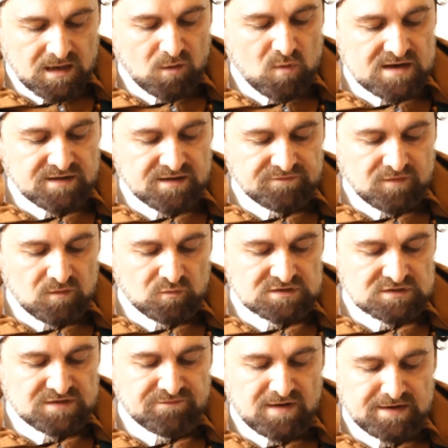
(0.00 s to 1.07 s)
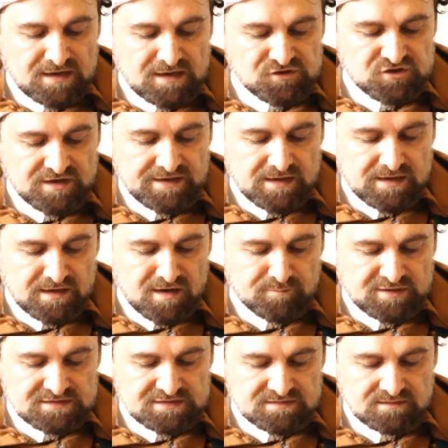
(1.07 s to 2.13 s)
The was a financially and
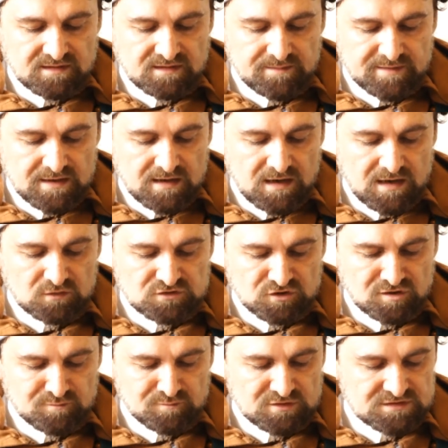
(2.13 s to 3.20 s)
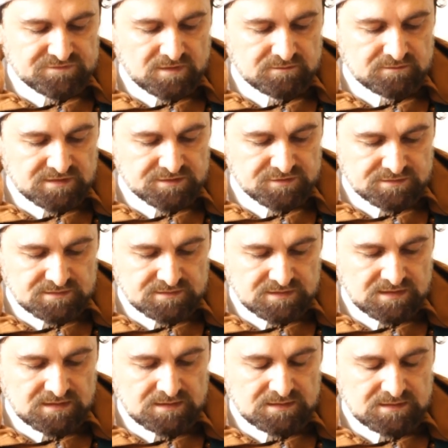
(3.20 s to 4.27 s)
administratively autonomous foundation.
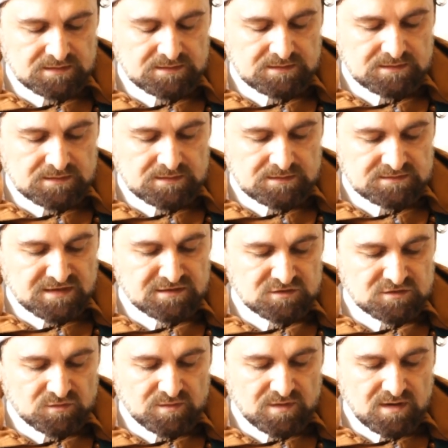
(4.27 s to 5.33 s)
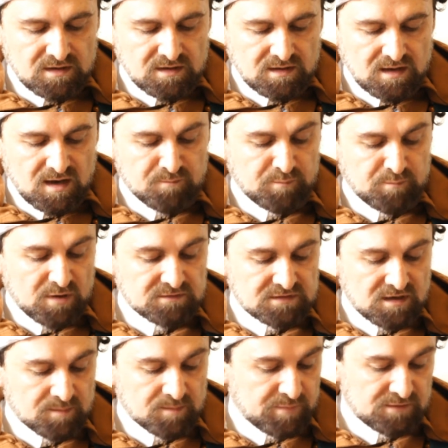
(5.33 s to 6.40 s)
The
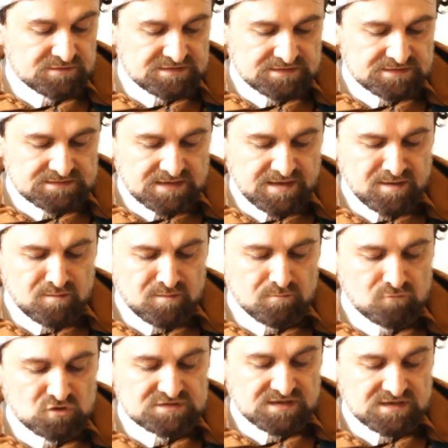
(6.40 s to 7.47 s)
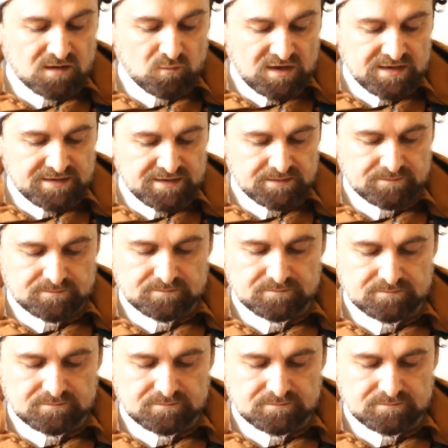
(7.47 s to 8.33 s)
appointed a mutawali.